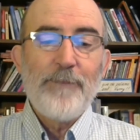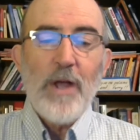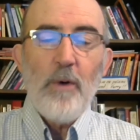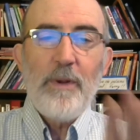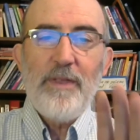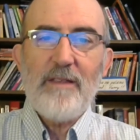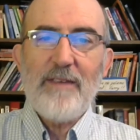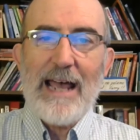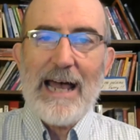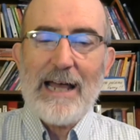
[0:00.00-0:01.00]
When this
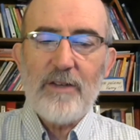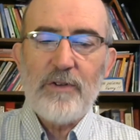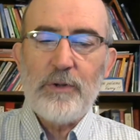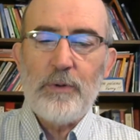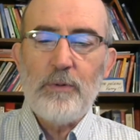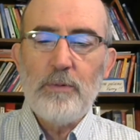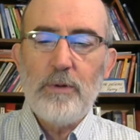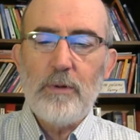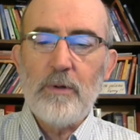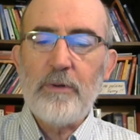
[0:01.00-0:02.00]
attitude
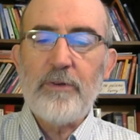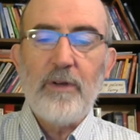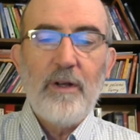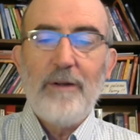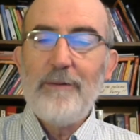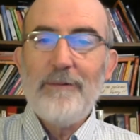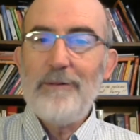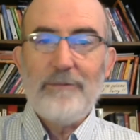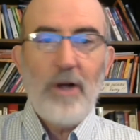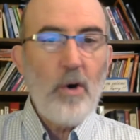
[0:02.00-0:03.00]
rules,
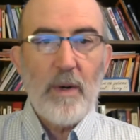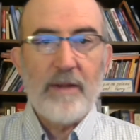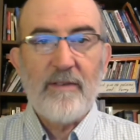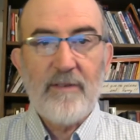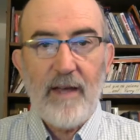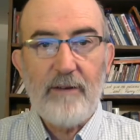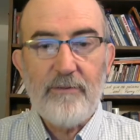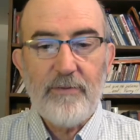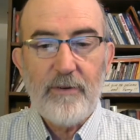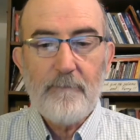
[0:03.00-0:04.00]
no one's safe.